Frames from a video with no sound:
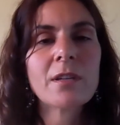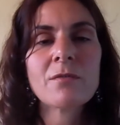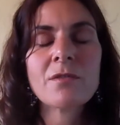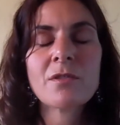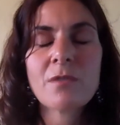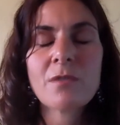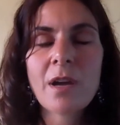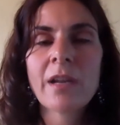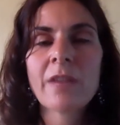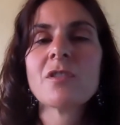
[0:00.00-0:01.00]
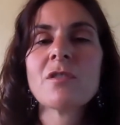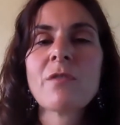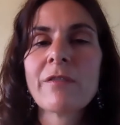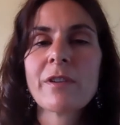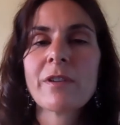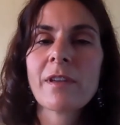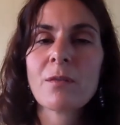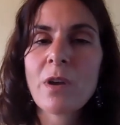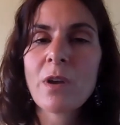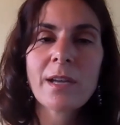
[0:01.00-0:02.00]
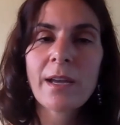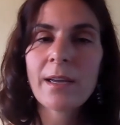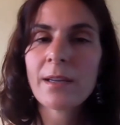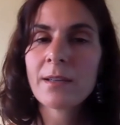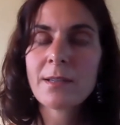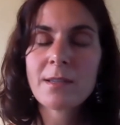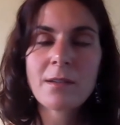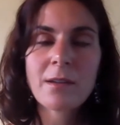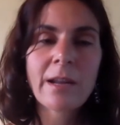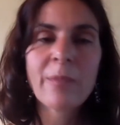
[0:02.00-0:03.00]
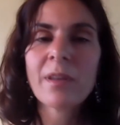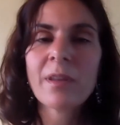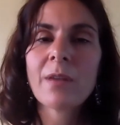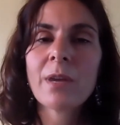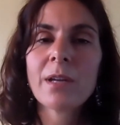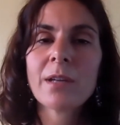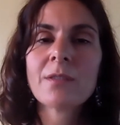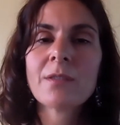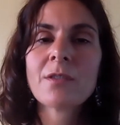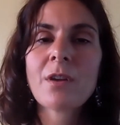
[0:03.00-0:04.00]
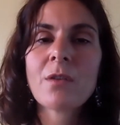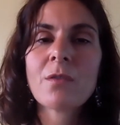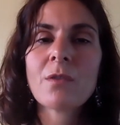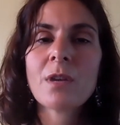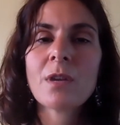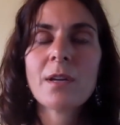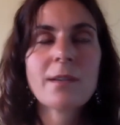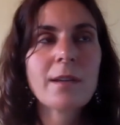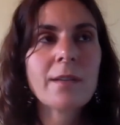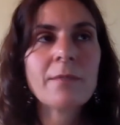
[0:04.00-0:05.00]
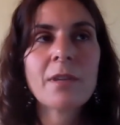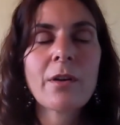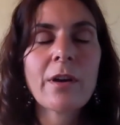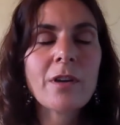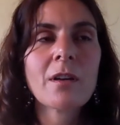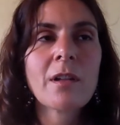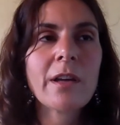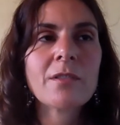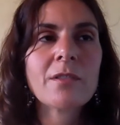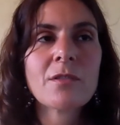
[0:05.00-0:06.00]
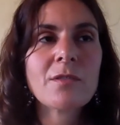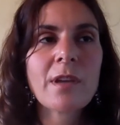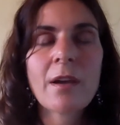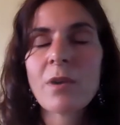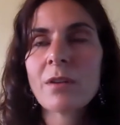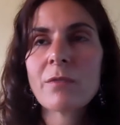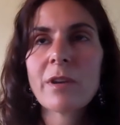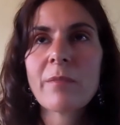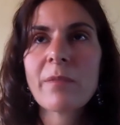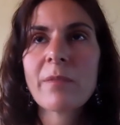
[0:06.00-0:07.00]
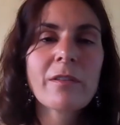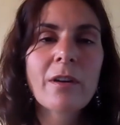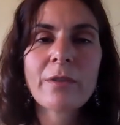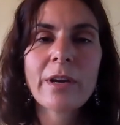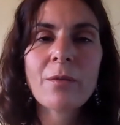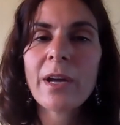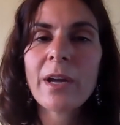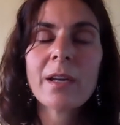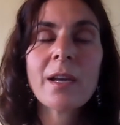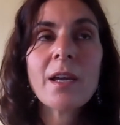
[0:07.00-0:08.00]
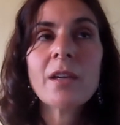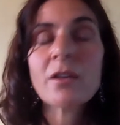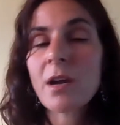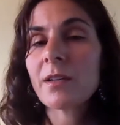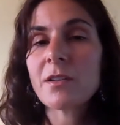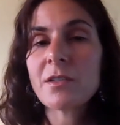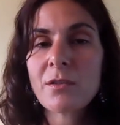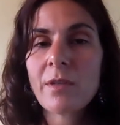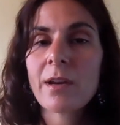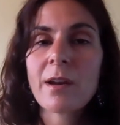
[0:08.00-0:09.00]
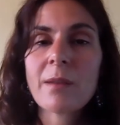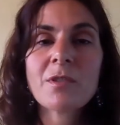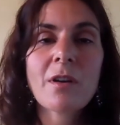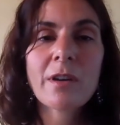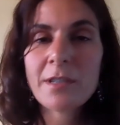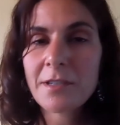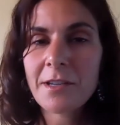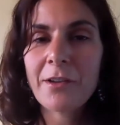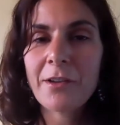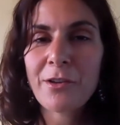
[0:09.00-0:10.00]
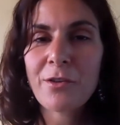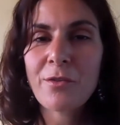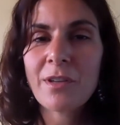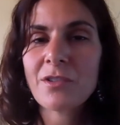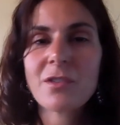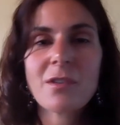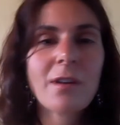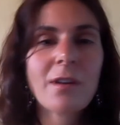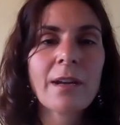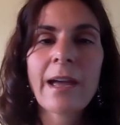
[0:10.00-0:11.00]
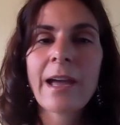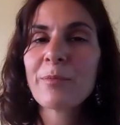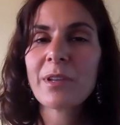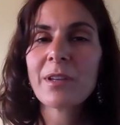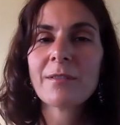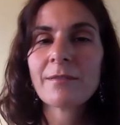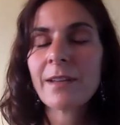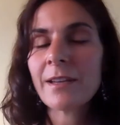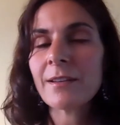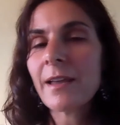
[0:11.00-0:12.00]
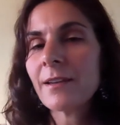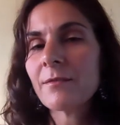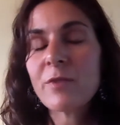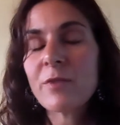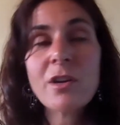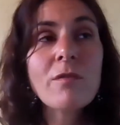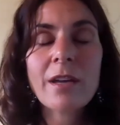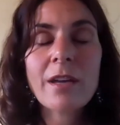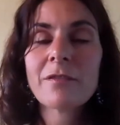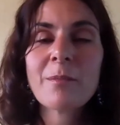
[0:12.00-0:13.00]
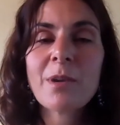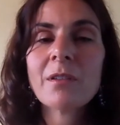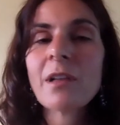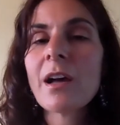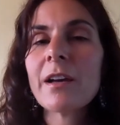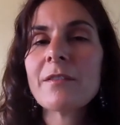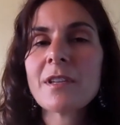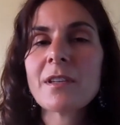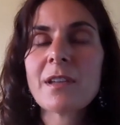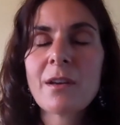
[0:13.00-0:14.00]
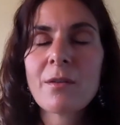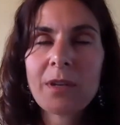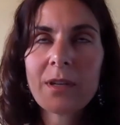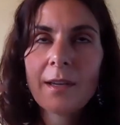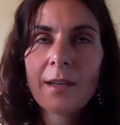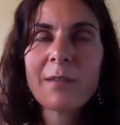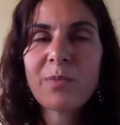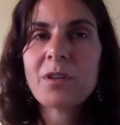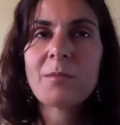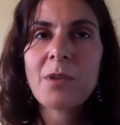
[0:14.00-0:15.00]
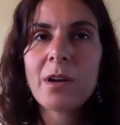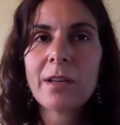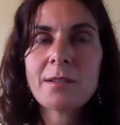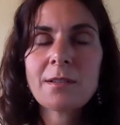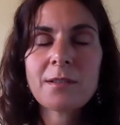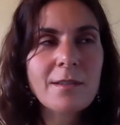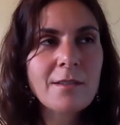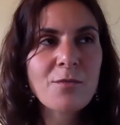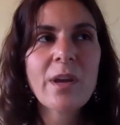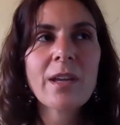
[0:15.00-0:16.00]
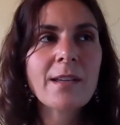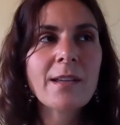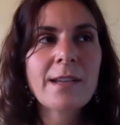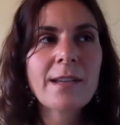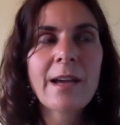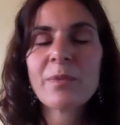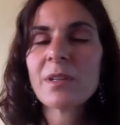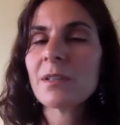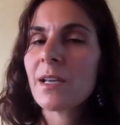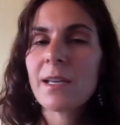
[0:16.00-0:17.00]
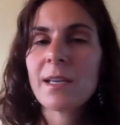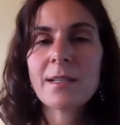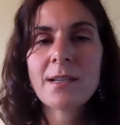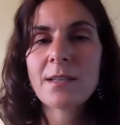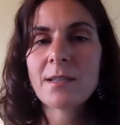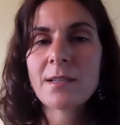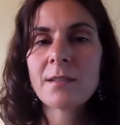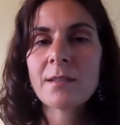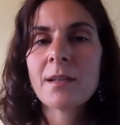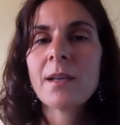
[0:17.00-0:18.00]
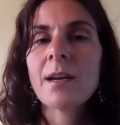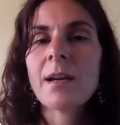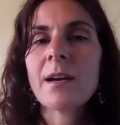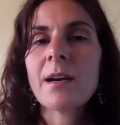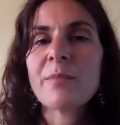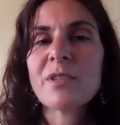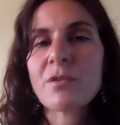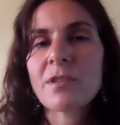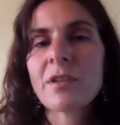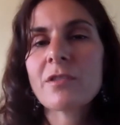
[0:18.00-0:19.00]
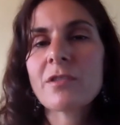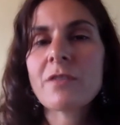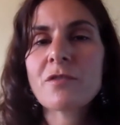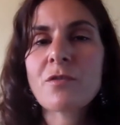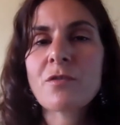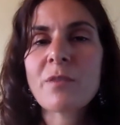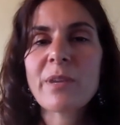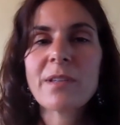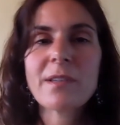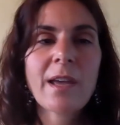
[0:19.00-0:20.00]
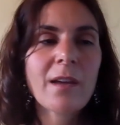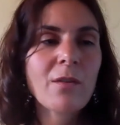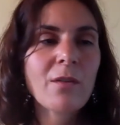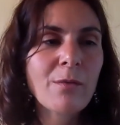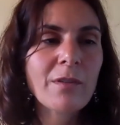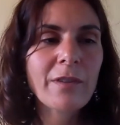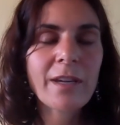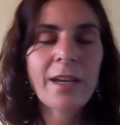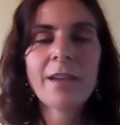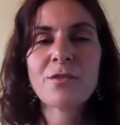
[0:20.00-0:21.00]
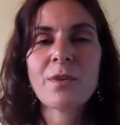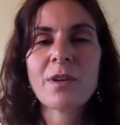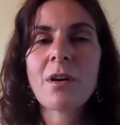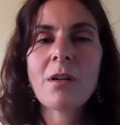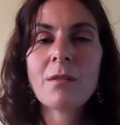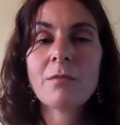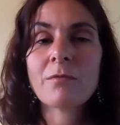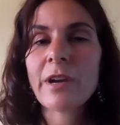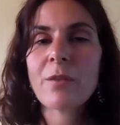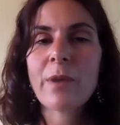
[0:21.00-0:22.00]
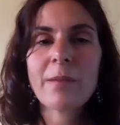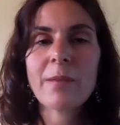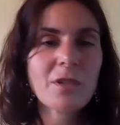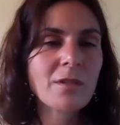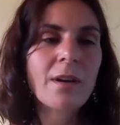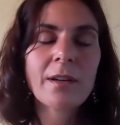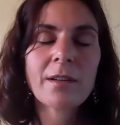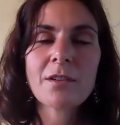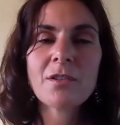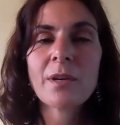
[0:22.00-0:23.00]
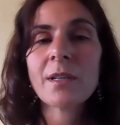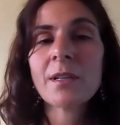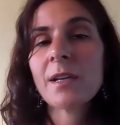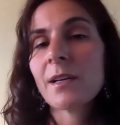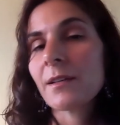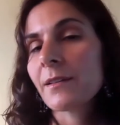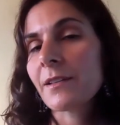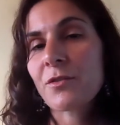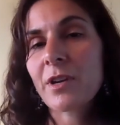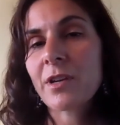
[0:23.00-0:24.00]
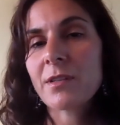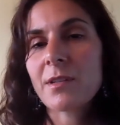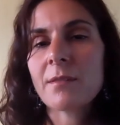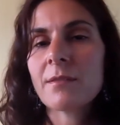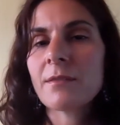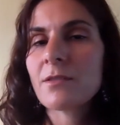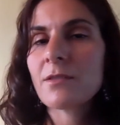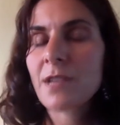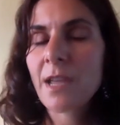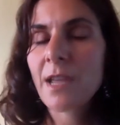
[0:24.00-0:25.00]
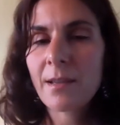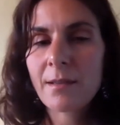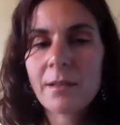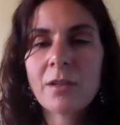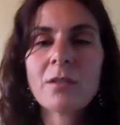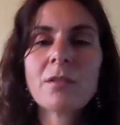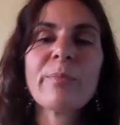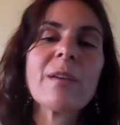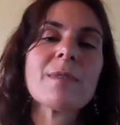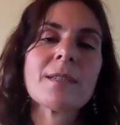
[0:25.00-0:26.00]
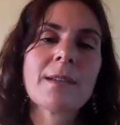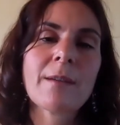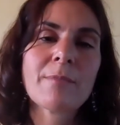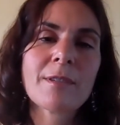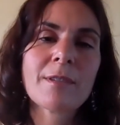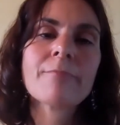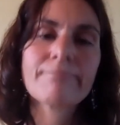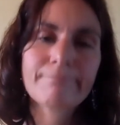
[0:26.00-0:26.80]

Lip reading: You do not have to do everything in one day. It does not happen that way. So it's like, I've got clients who say, I want to run a marathon right away. You're not going to do that. I'm sorry to tell you, it's just not going to happen. And we know that from our lives, and yet we keep in our minds, this is the way it has to happen. It doesn't. But don't sell yourself short by saying, okay, well, if I can't do it all right away, I'm just not going to do it. That's crazy. Take little baby steps.